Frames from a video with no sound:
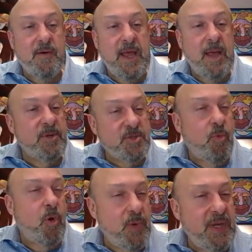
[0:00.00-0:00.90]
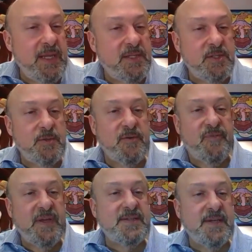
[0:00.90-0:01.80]
and how much more we need to do to
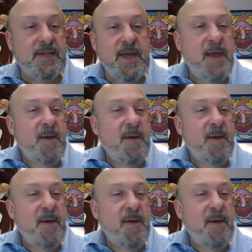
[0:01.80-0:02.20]
fix it,